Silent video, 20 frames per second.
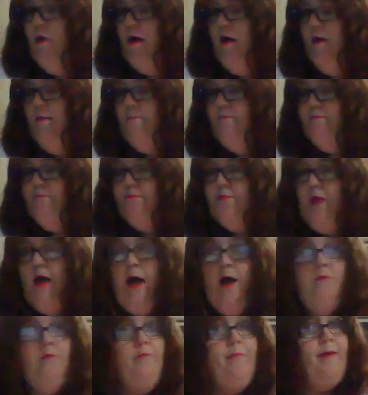
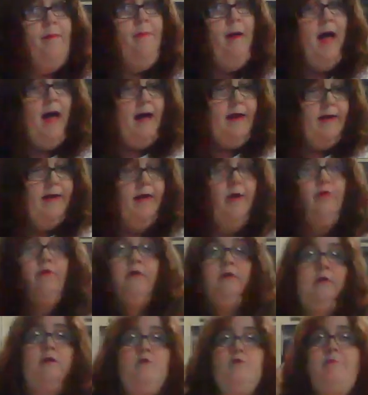I will be back here in a
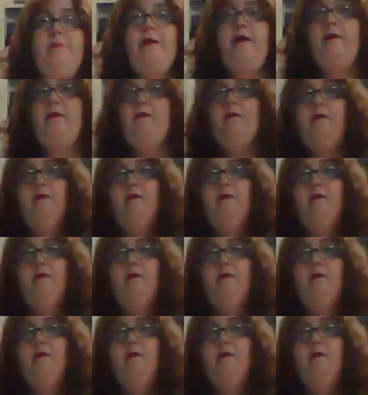little bit.